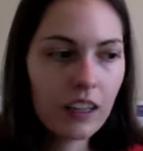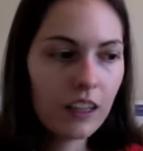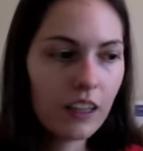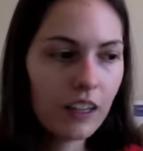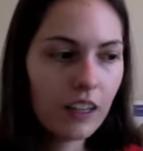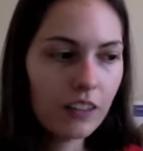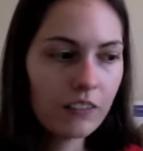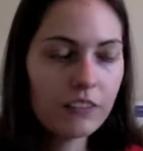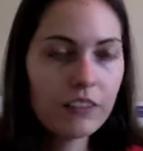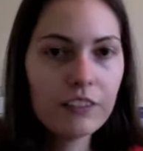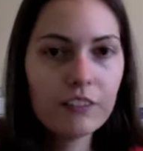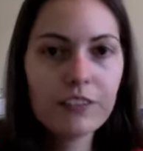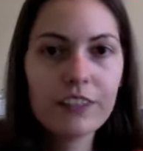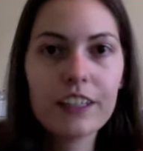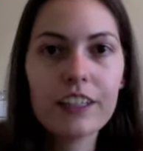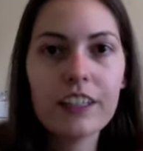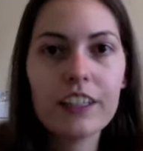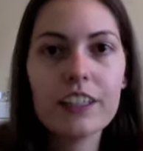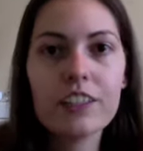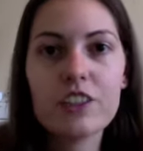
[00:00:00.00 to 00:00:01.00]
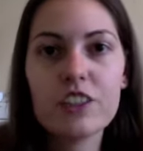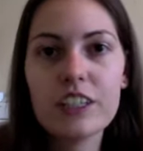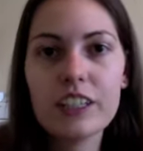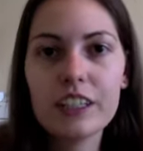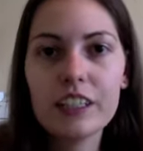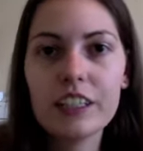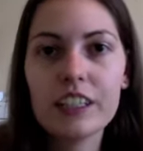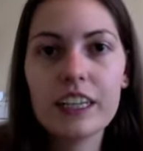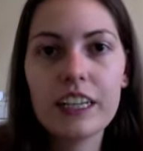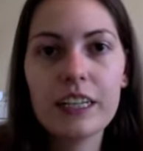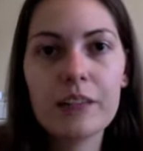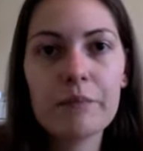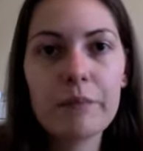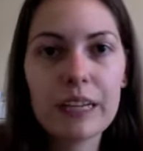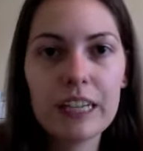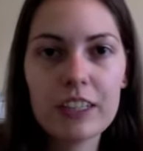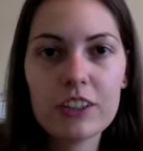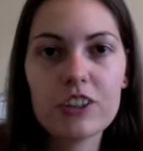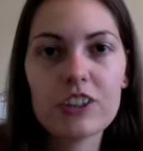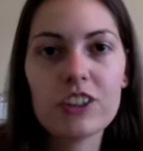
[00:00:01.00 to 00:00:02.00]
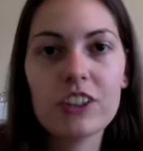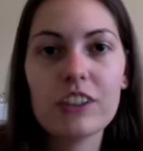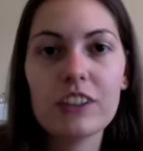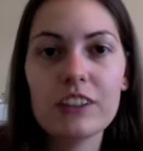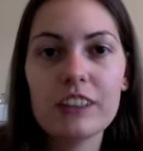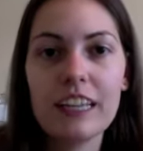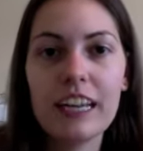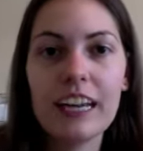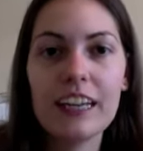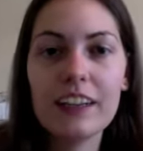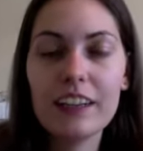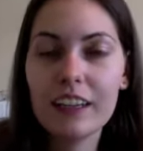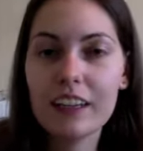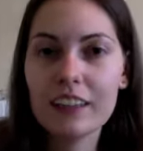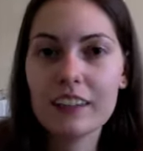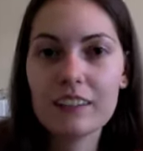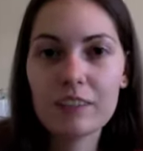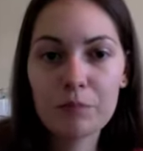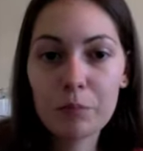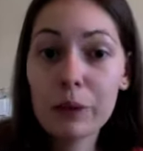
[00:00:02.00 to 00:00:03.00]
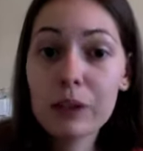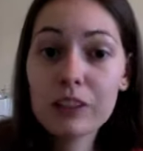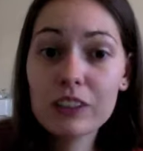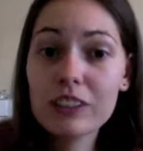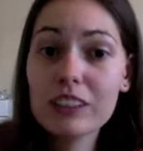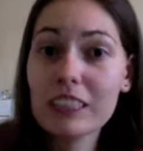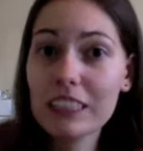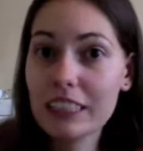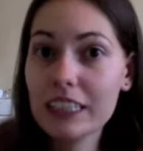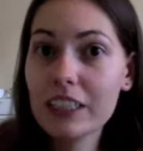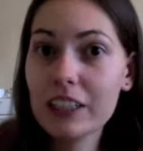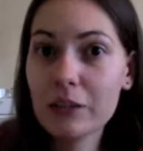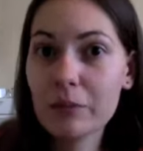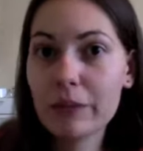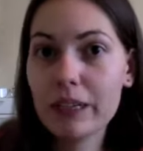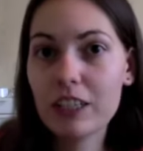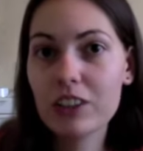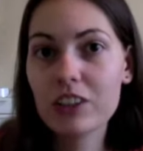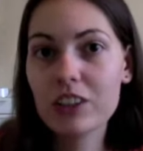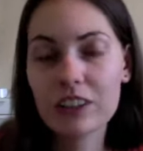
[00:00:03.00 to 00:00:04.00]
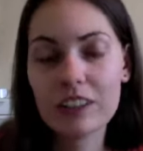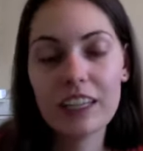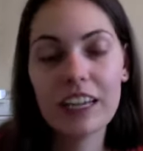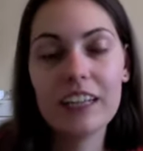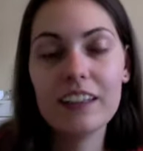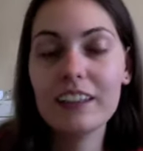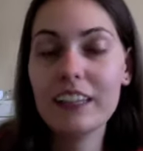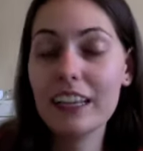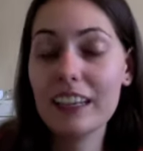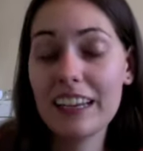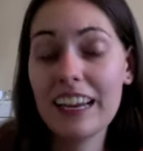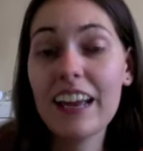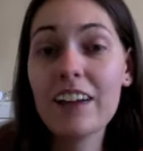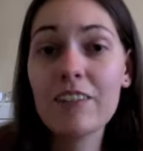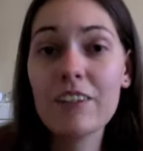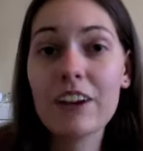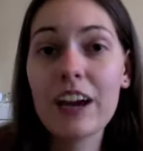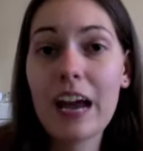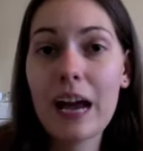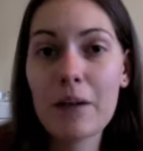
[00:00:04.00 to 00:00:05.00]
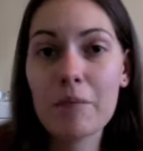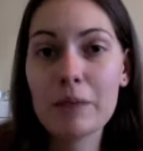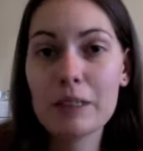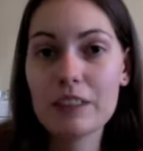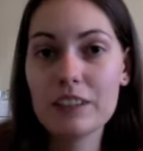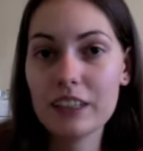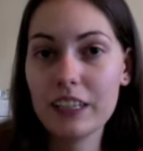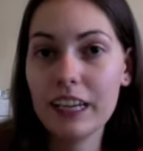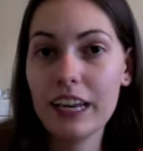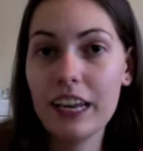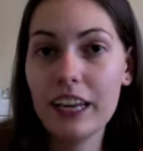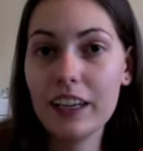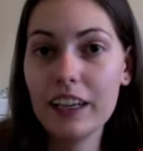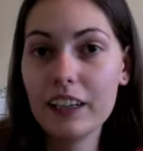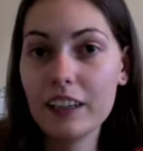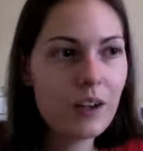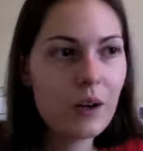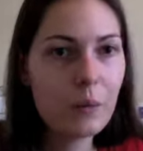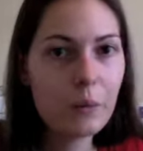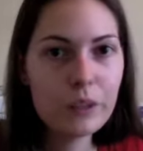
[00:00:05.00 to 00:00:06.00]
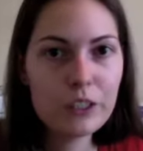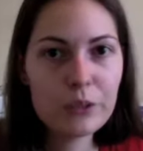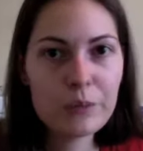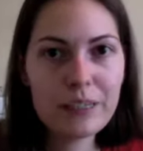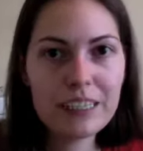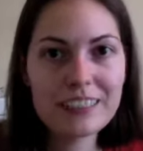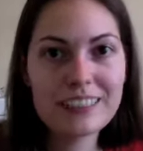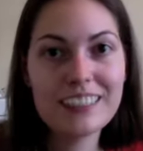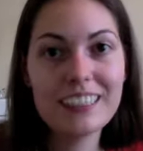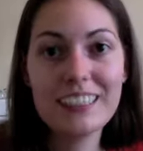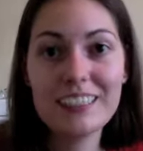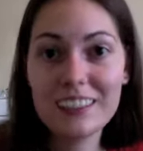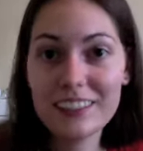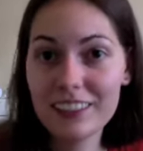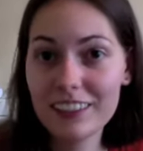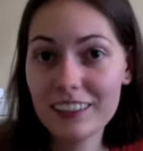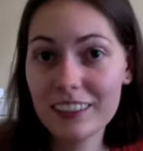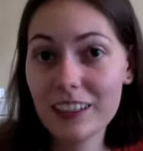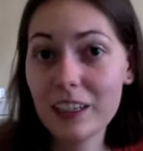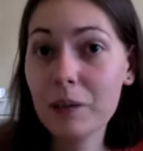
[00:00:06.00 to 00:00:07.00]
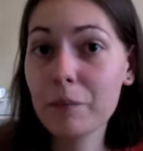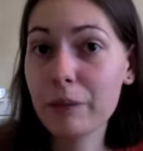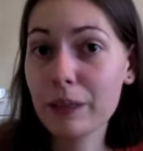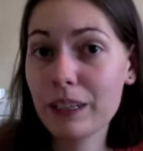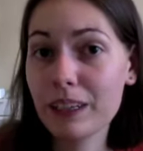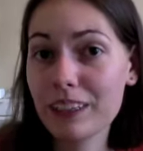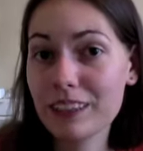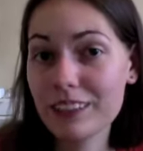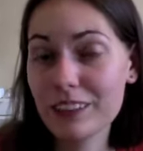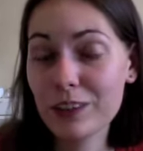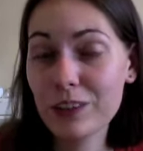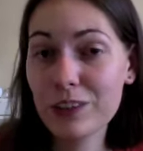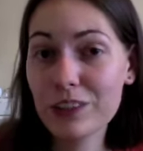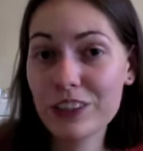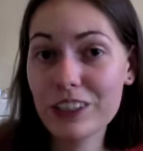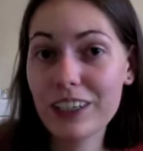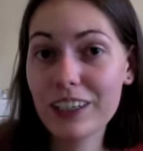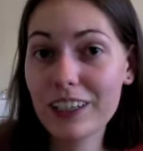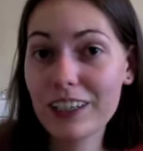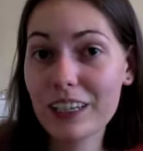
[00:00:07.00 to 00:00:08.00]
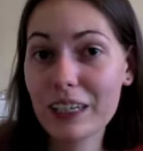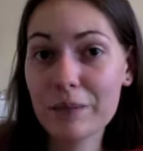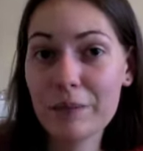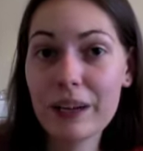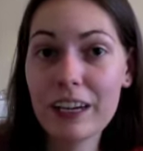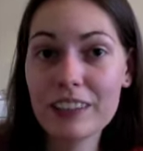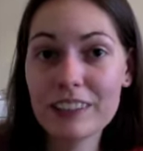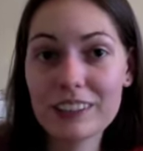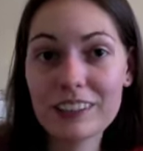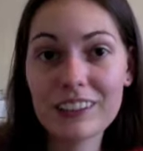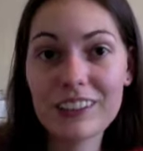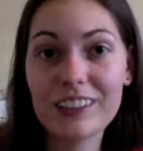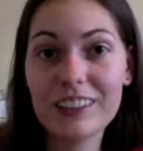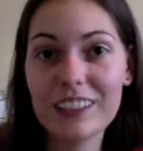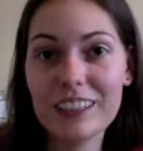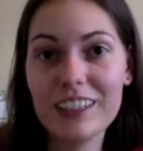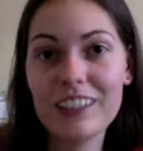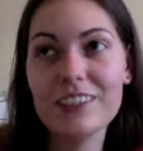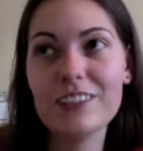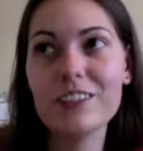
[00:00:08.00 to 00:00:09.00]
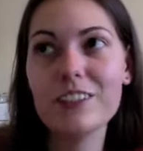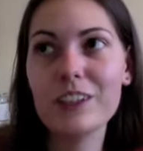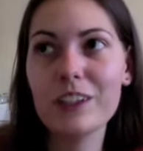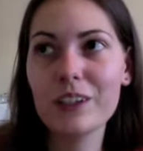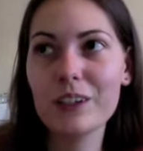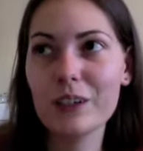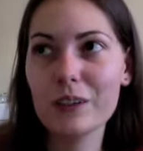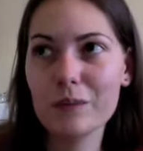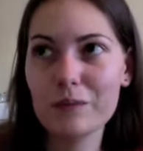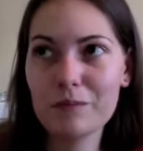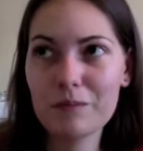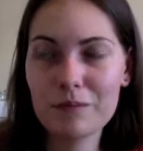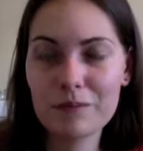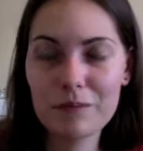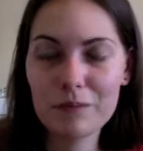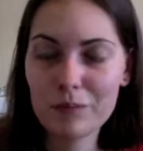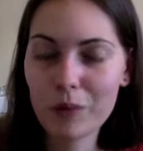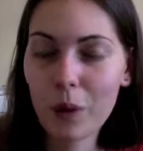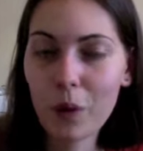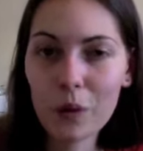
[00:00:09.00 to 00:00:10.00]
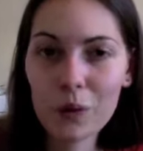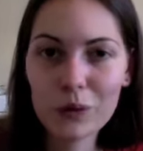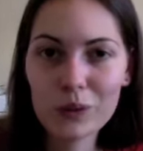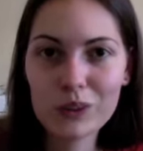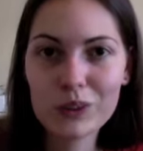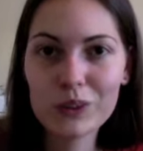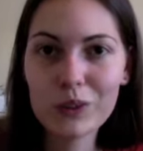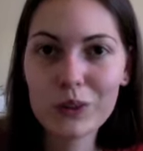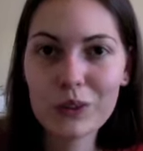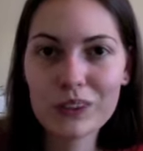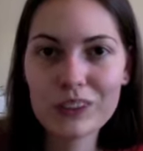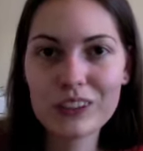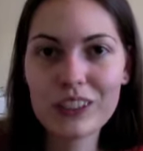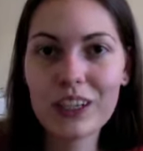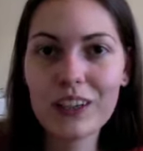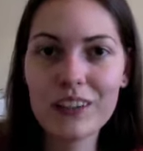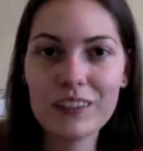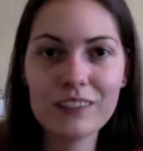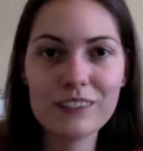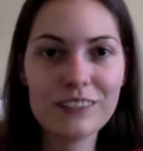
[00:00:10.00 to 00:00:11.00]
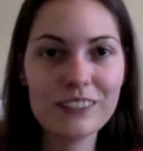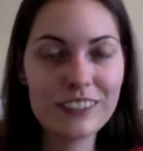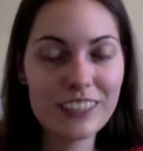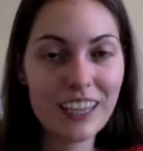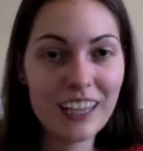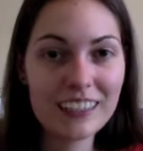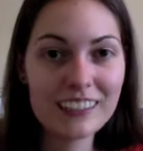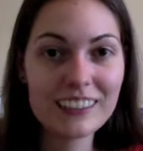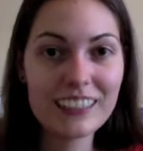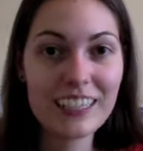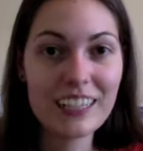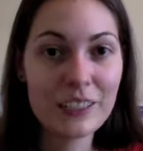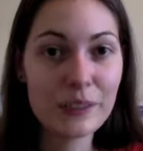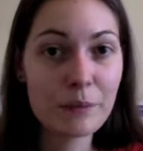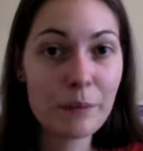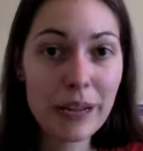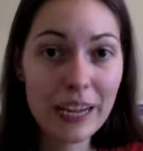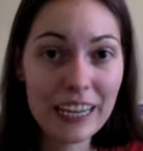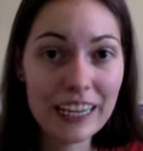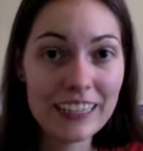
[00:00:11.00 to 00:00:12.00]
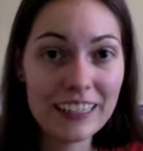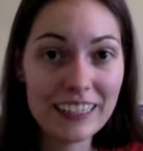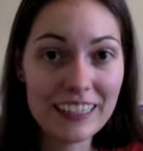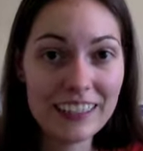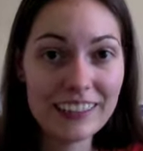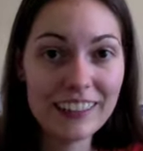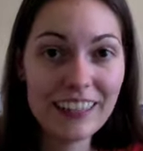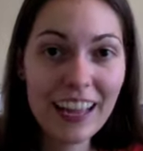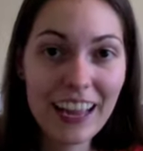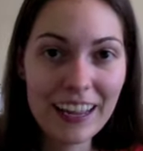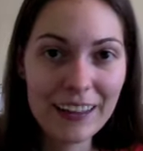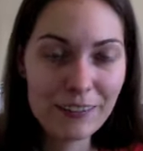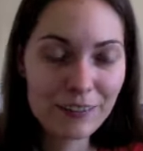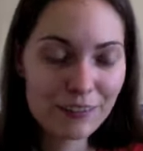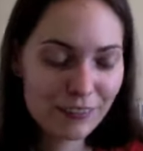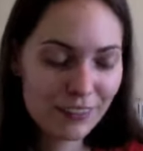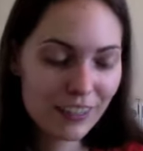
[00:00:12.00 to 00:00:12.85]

of the village, he can make sure that, personally, he can make sure that never happens again. Which makes sense because the Uchiha clan massacre is the whole source of Sasuke's pain in life.